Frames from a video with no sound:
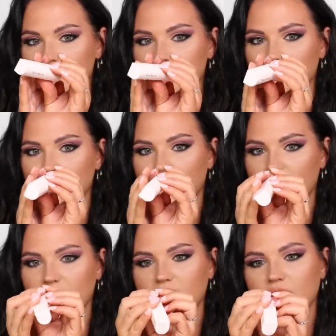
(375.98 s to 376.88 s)
this a
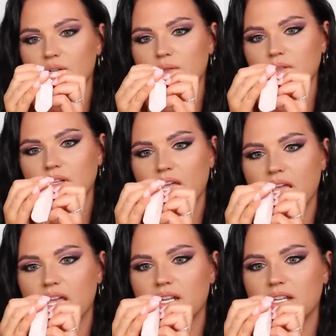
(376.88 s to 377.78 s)
while ago,
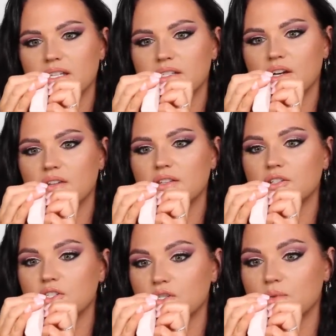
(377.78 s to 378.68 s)
and it's called
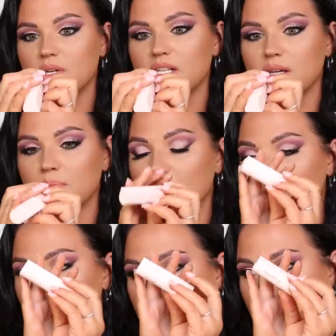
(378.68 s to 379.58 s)
their Dewy Lip
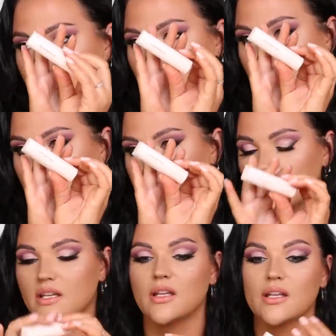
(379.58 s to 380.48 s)
Balm, and
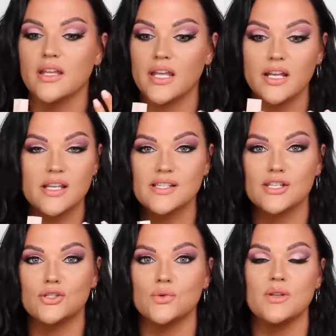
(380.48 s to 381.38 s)
truly it is a
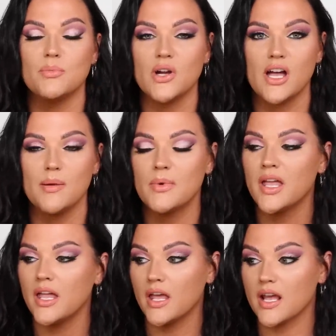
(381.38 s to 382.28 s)
dewy balm.
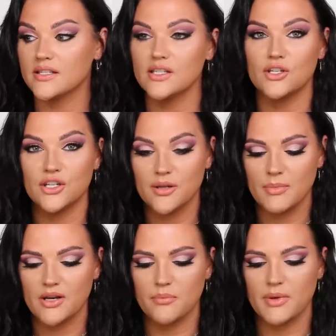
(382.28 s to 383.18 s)
It has a good
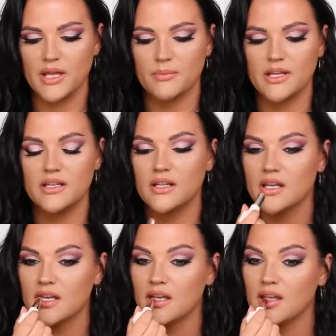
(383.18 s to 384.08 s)
amount of pigment,
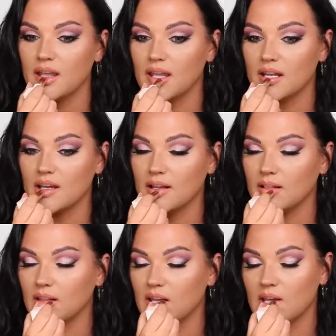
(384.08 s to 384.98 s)
and I
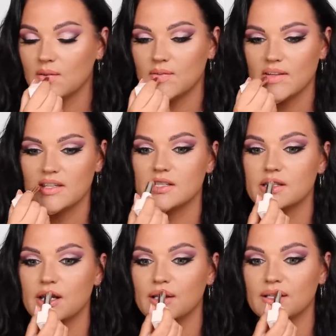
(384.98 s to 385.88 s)
love this
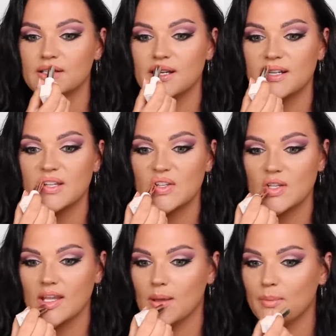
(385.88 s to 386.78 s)
color. It's kind of this
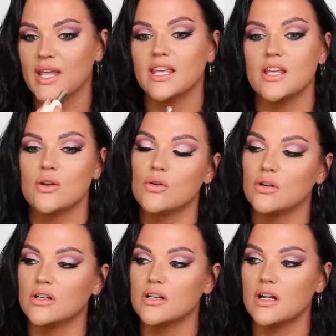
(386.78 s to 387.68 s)
pinky
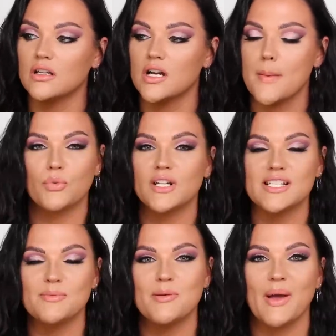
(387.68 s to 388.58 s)
coral color.
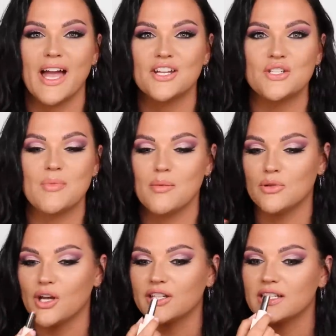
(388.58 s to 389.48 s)
Brings me back to my
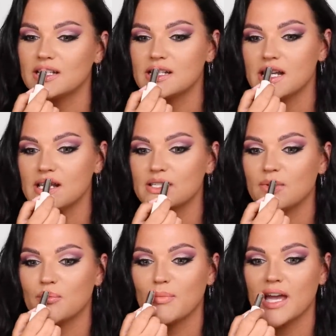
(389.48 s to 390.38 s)
blogging days
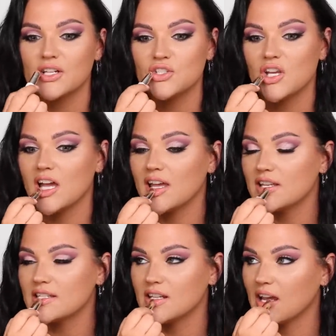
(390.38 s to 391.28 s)
with Mac
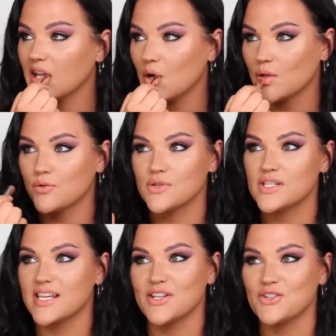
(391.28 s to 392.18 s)
Jazz, and I go through
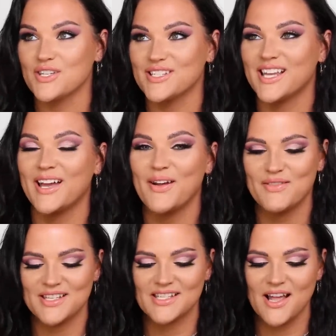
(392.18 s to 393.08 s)
stages of
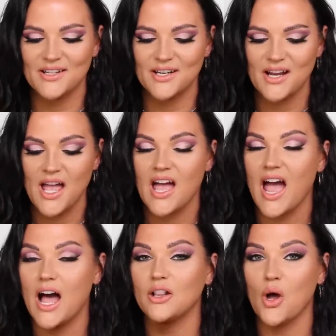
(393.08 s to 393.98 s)
this color.
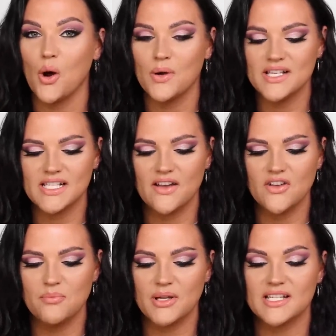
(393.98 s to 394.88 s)
I'll always love
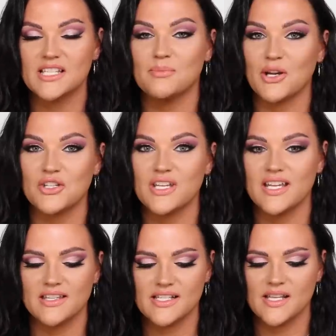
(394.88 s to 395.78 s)
it, but especially
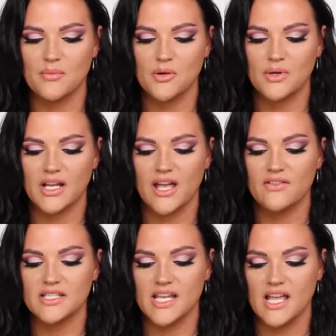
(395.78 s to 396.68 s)
in the summer when I have
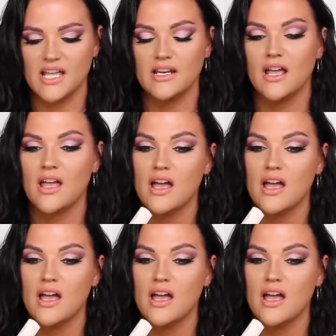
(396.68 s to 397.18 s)
a tan,